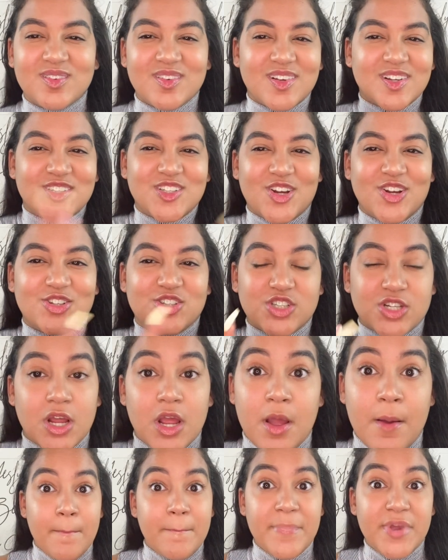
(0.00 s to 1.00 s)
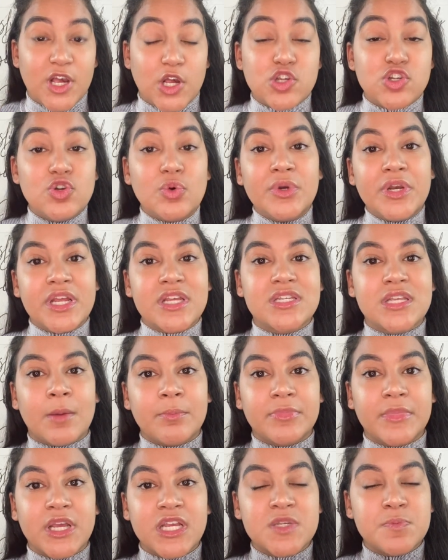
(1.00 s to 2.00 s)
search, because you need
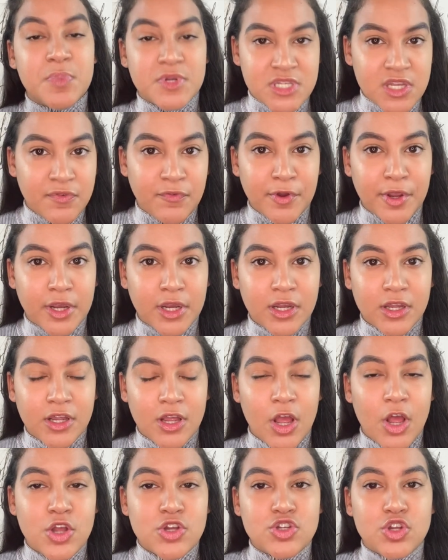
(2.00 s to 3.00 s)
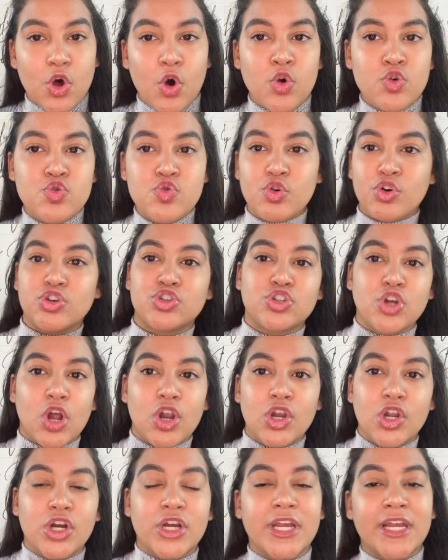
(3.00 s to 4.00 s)
something specific. So you could start
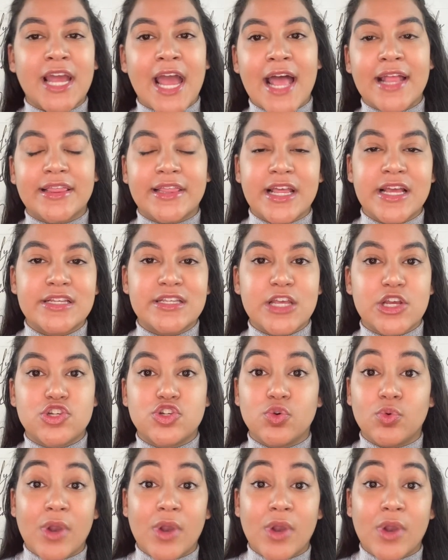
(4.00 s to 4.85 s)
looking at things that you